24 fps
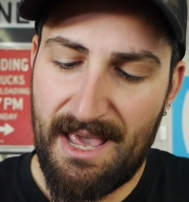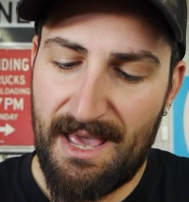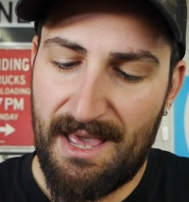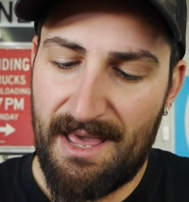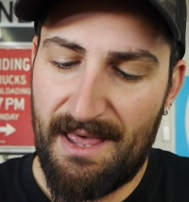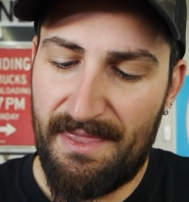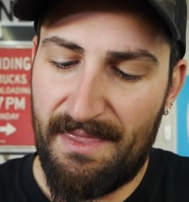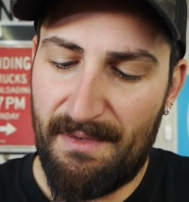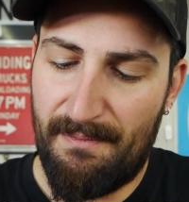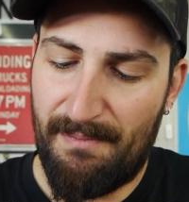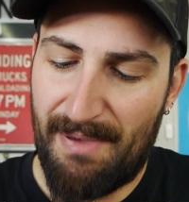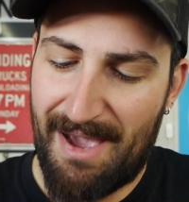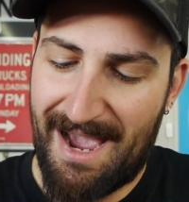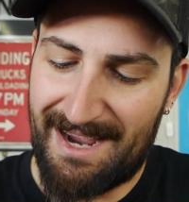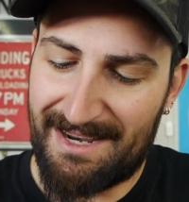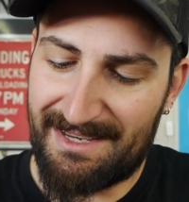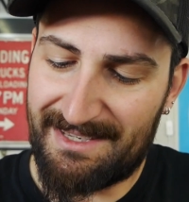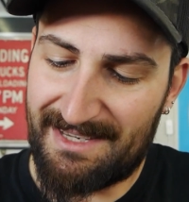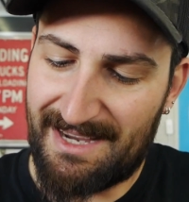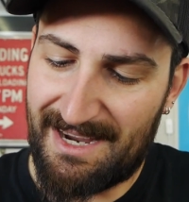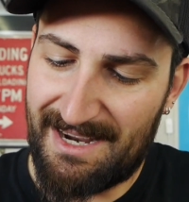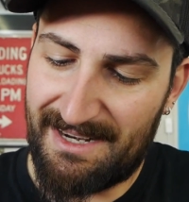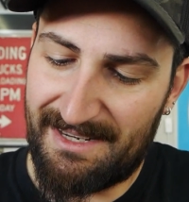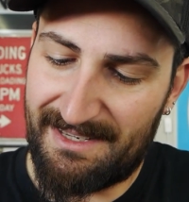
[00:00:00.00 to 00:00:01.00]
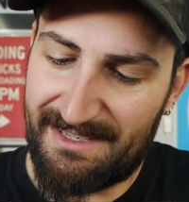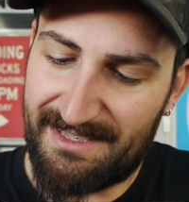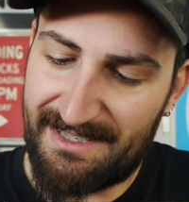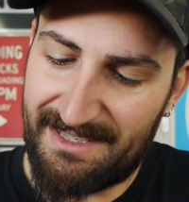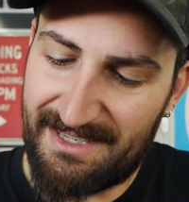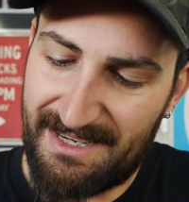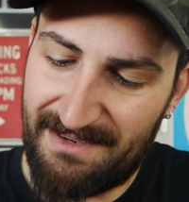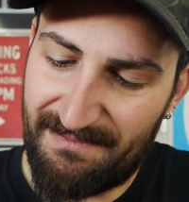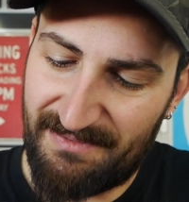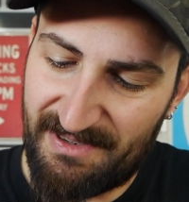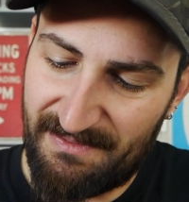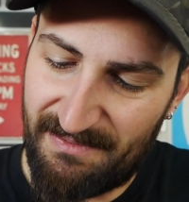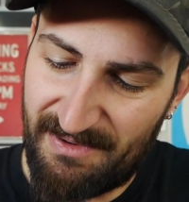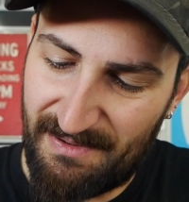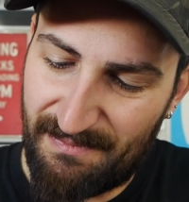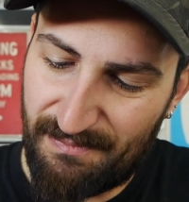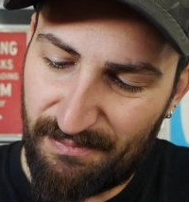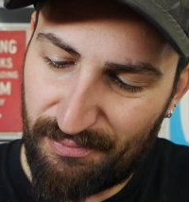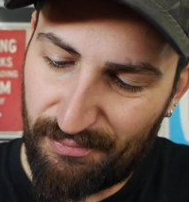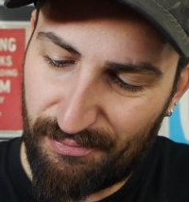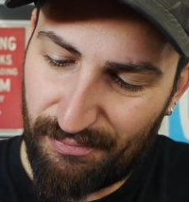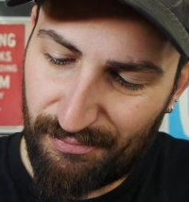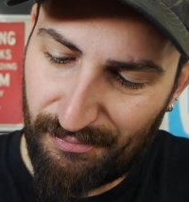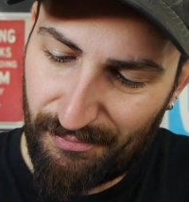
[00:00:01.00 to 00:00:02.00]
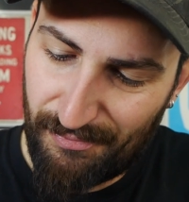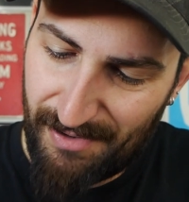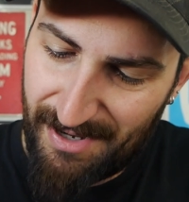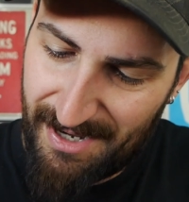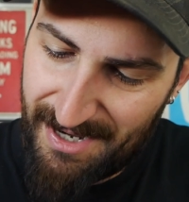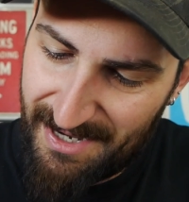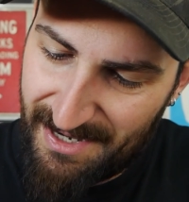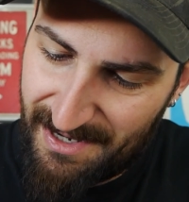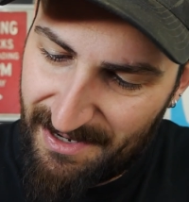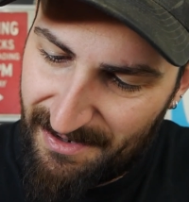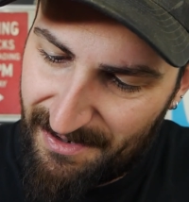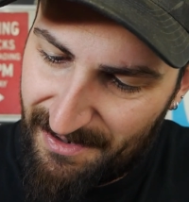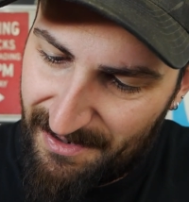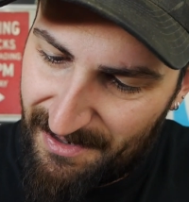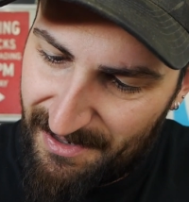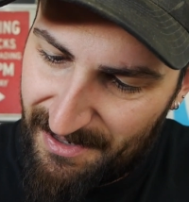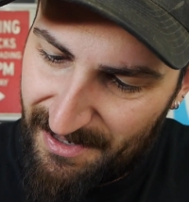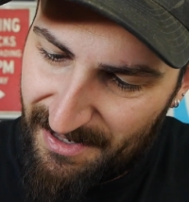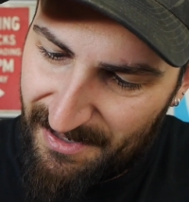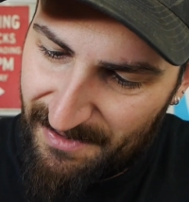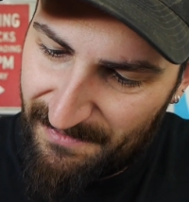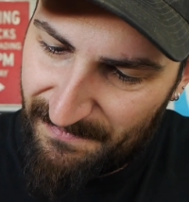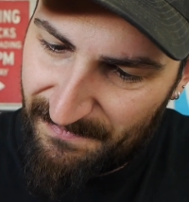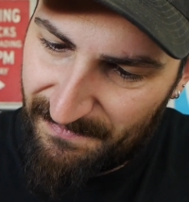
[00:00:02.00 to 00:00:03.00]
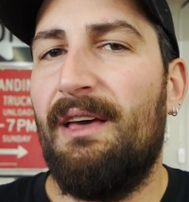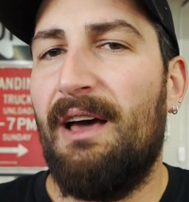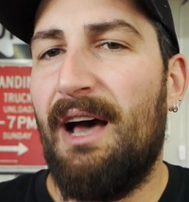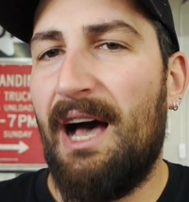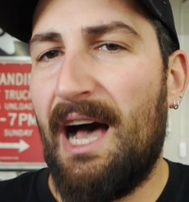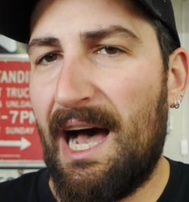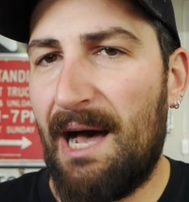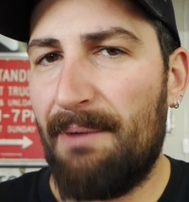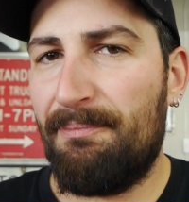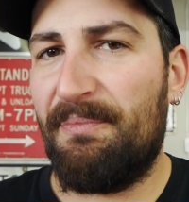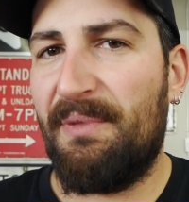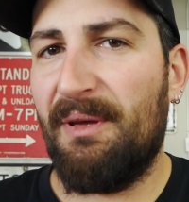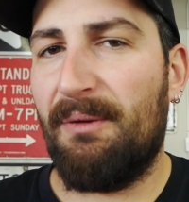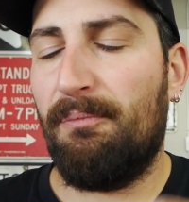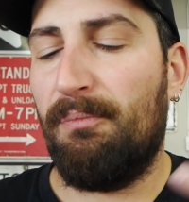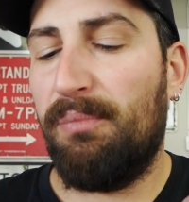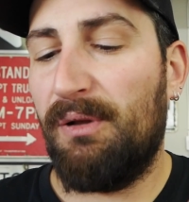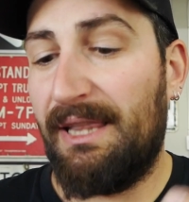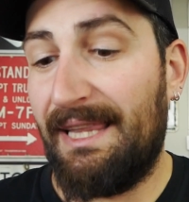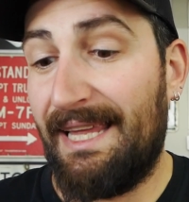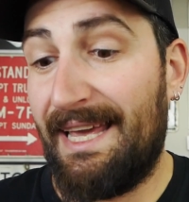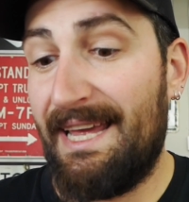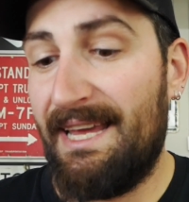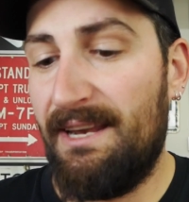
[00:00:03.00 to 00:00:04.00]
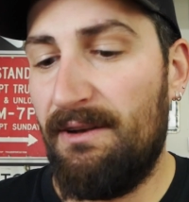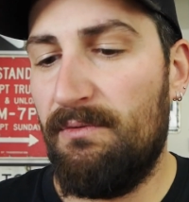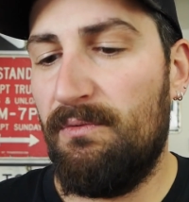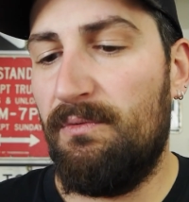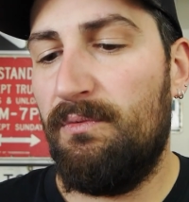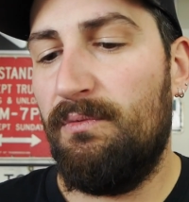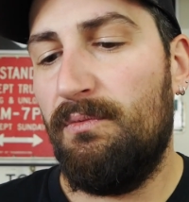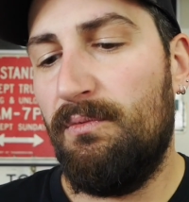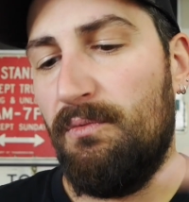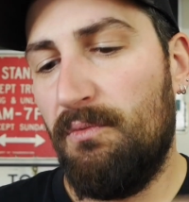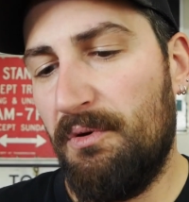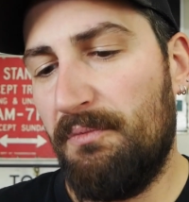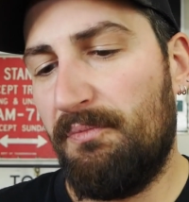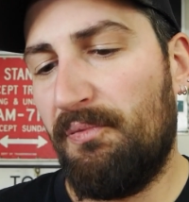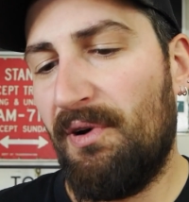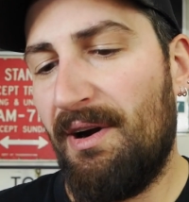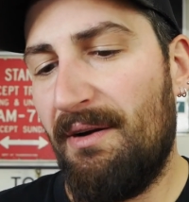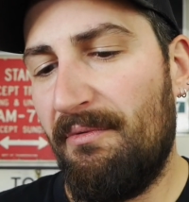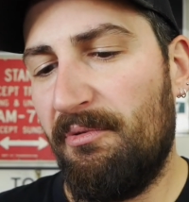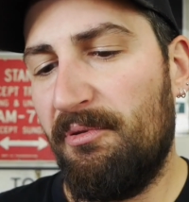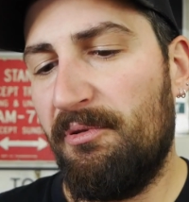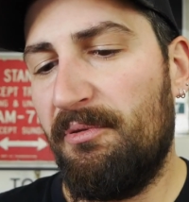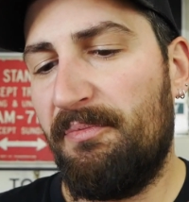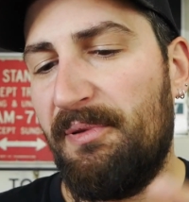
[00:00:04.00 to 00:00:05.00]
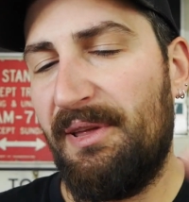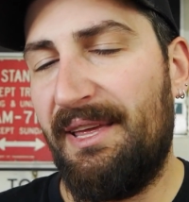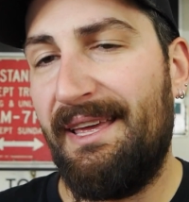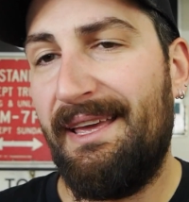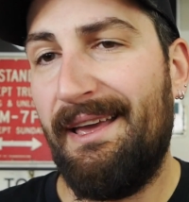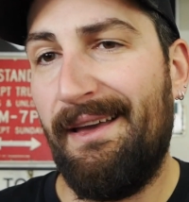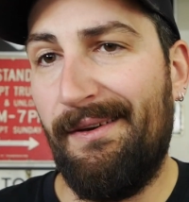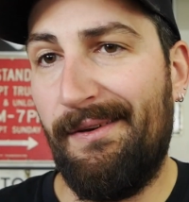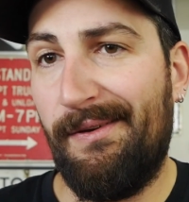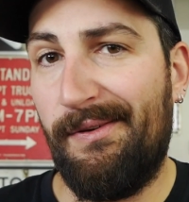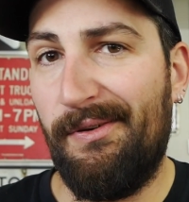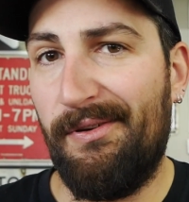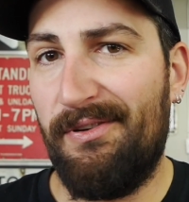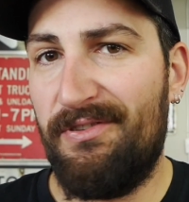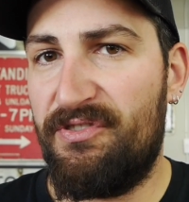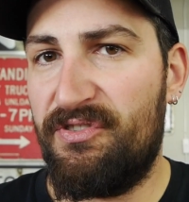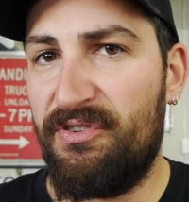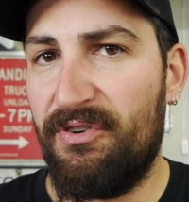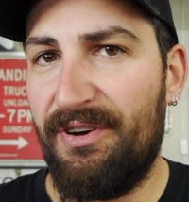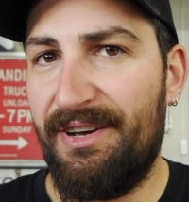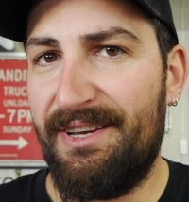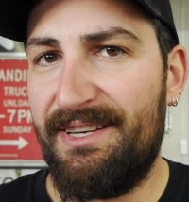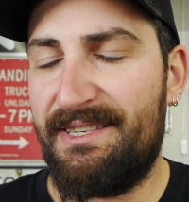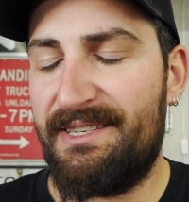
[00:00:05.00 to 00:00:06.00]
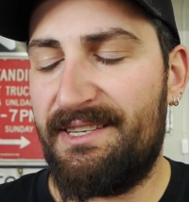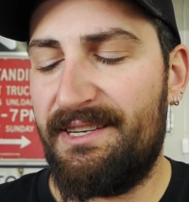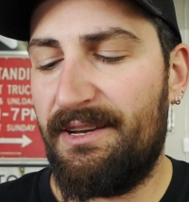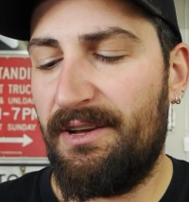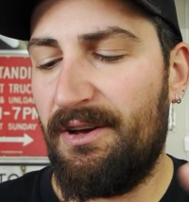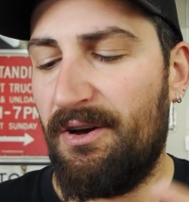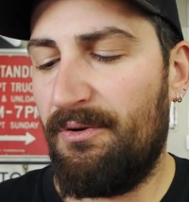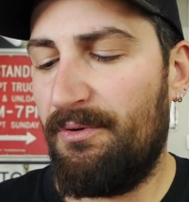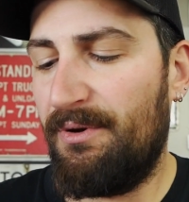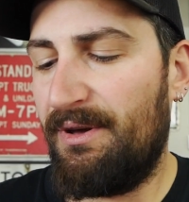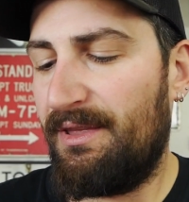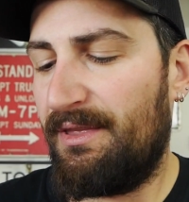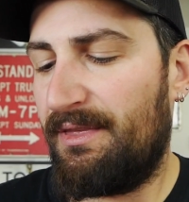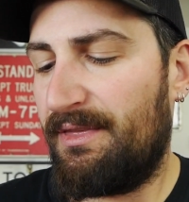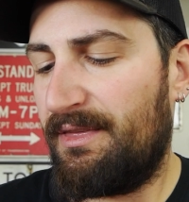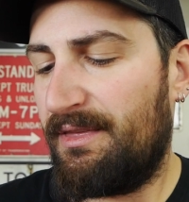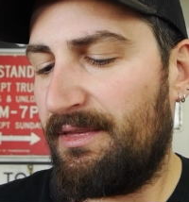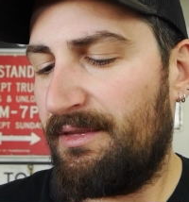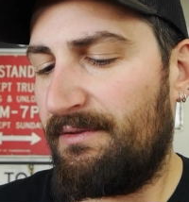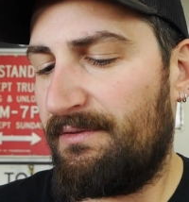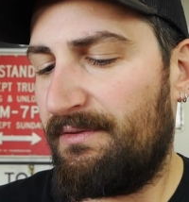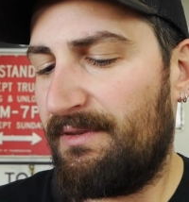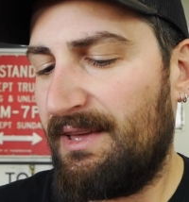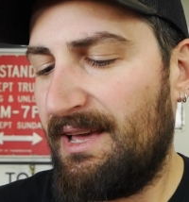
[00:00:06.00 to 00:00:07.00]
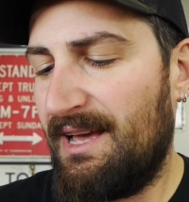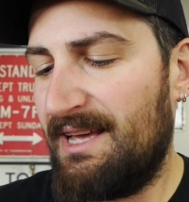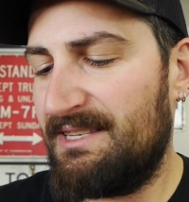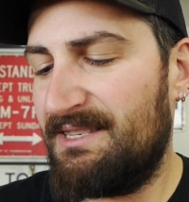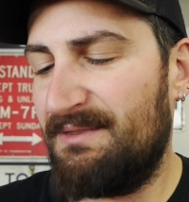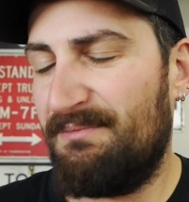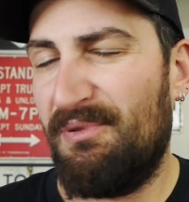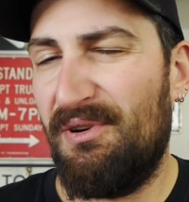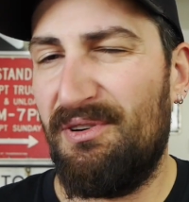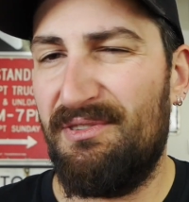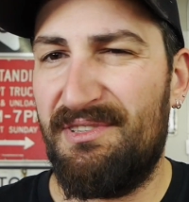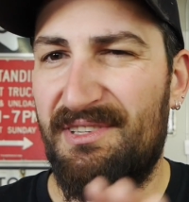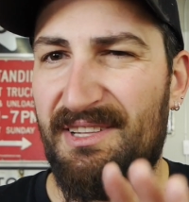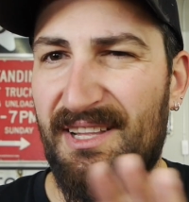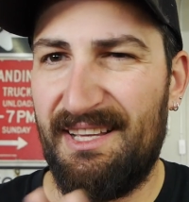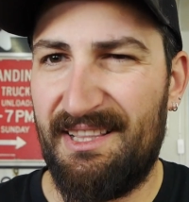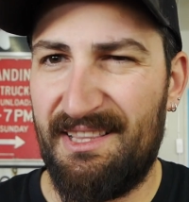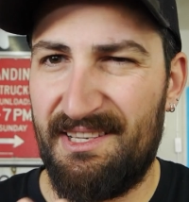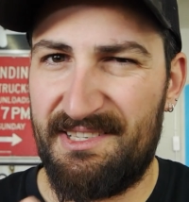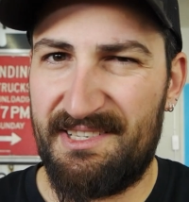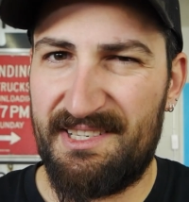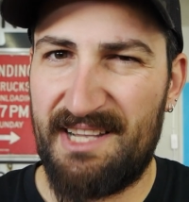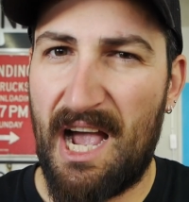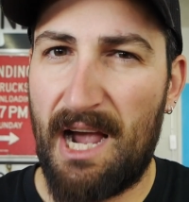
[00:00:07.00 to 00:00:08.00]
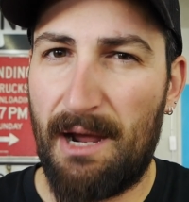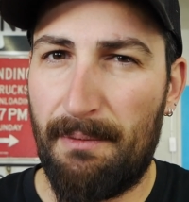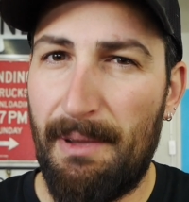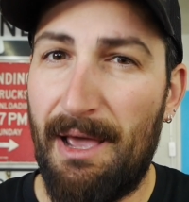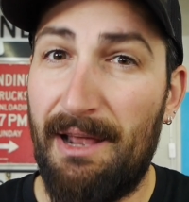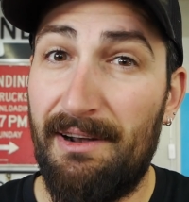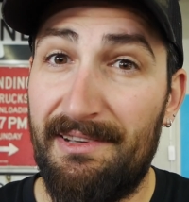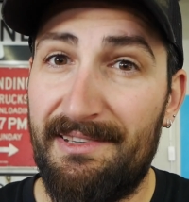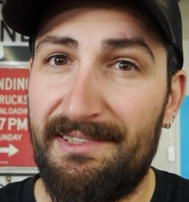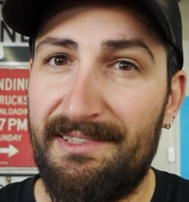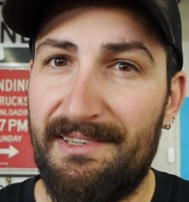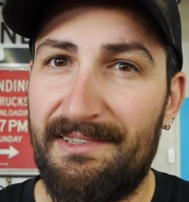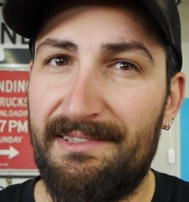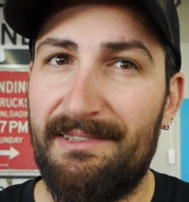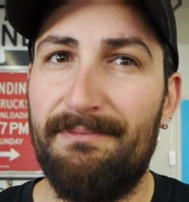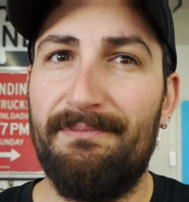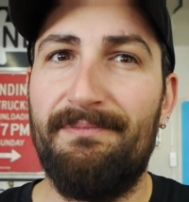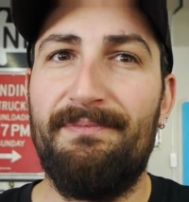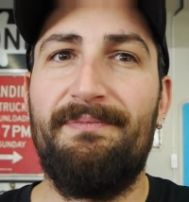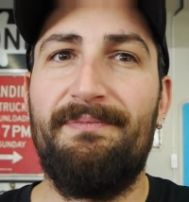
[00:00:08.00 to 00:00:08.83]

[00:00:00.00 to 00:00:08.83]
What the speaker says: The backside seems to be pretty good. Optic plate would probably be a good choice to go with as opposed to like the stock mounting system.